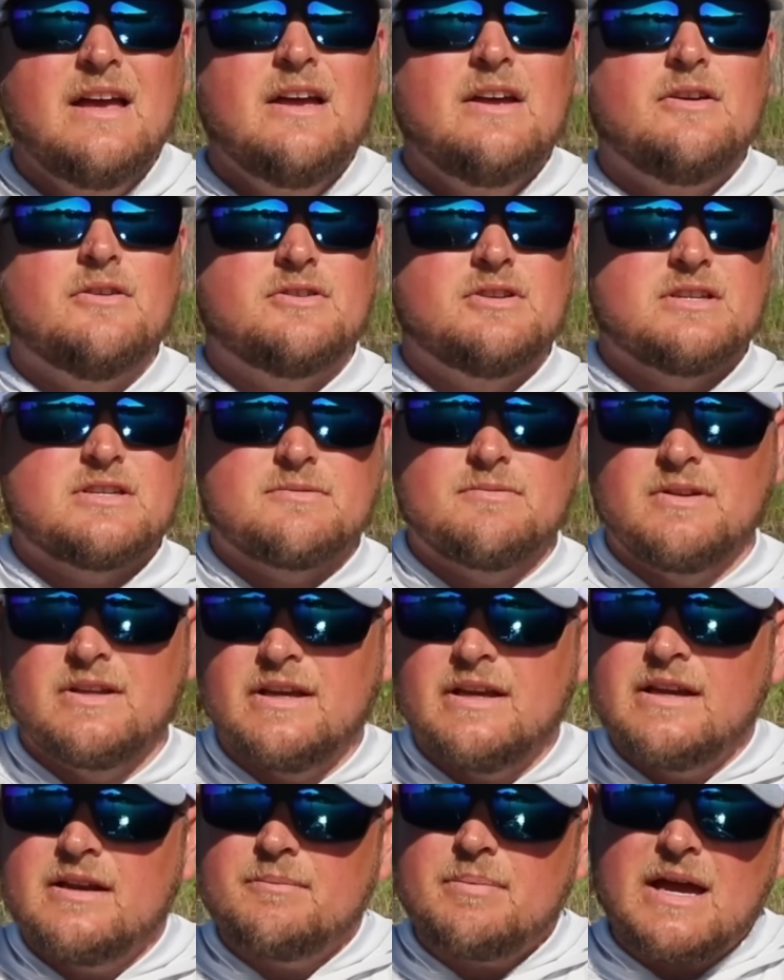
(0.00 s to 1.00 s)
You're just
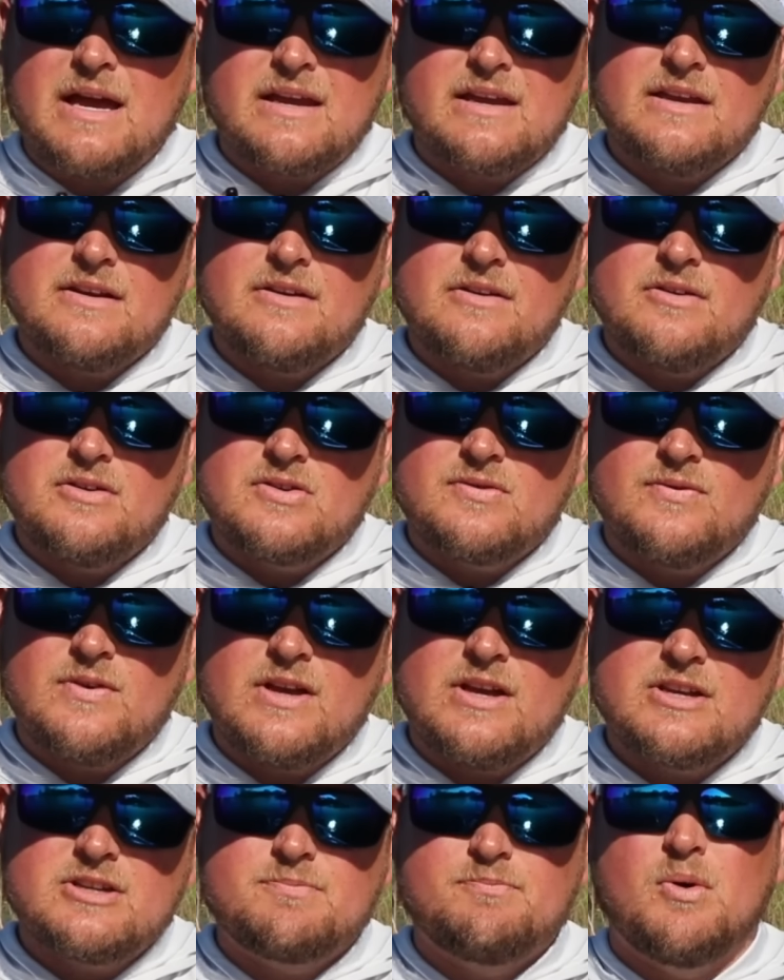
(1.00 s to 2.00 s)
leaning back into those
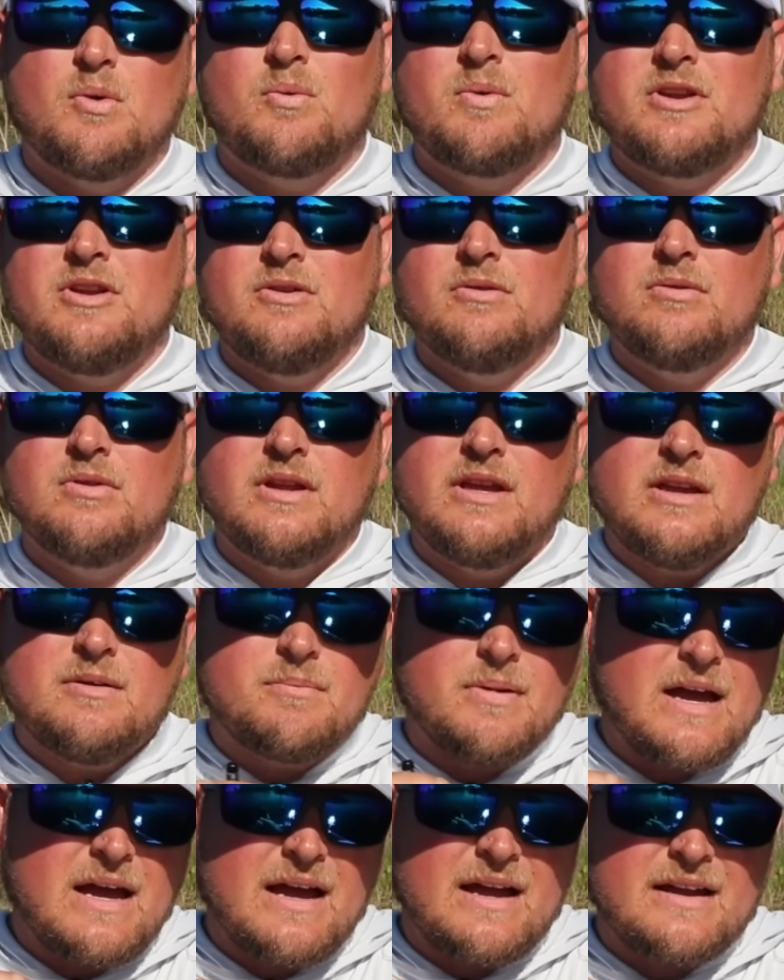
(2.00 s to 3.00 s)
fish. But when you lean
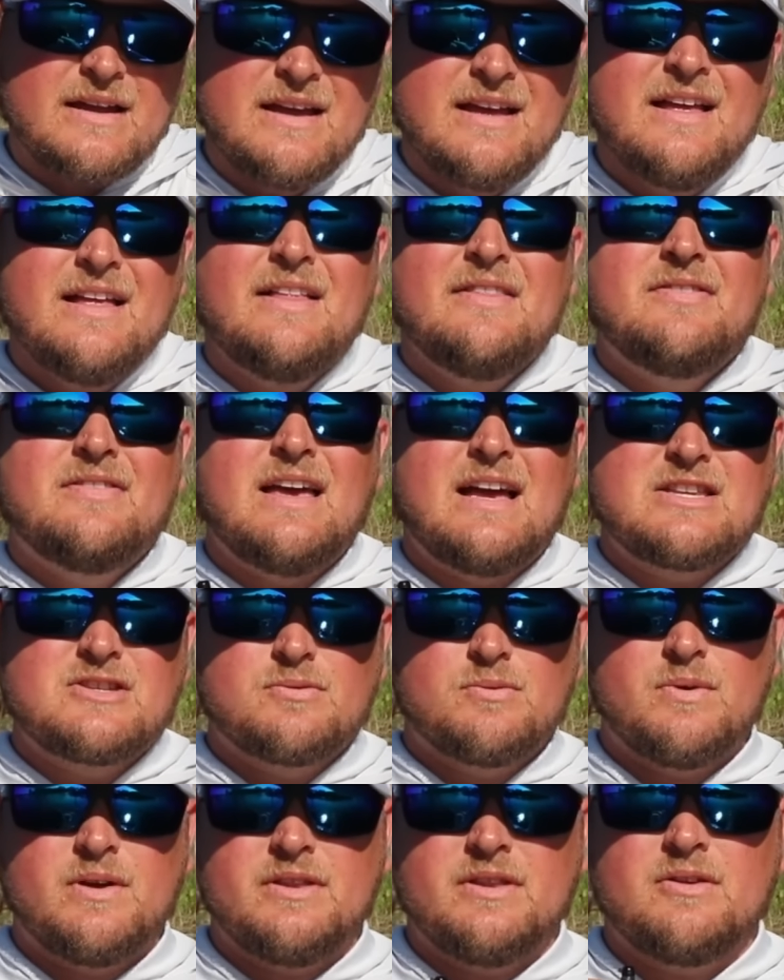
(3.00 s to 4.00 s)
back,
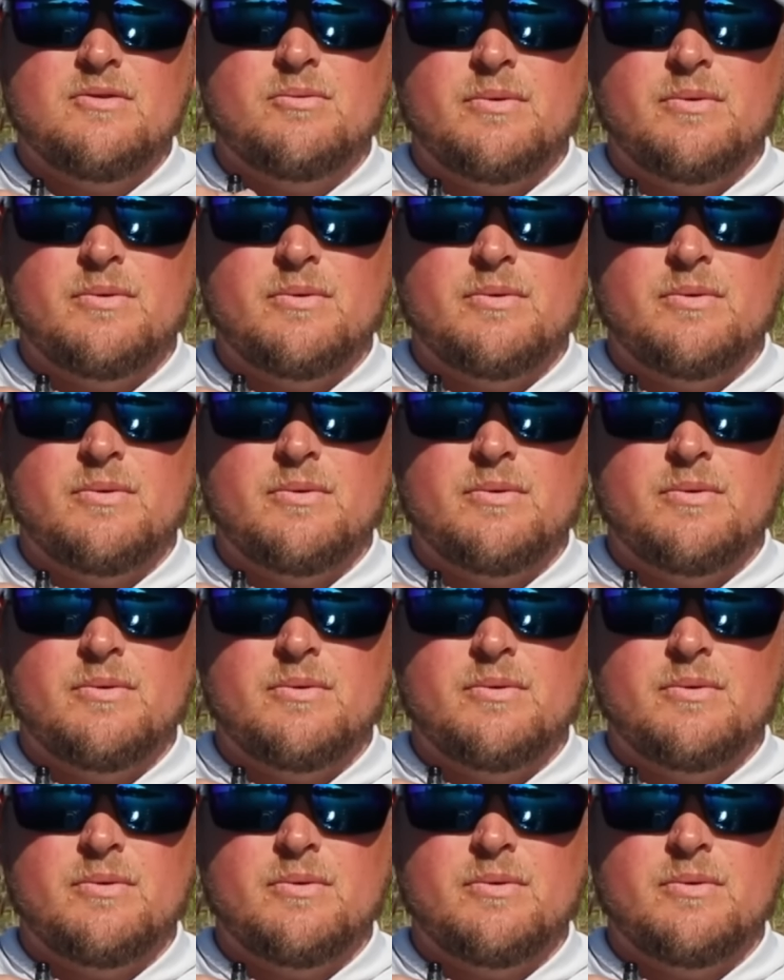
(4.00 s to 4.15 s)
that's when the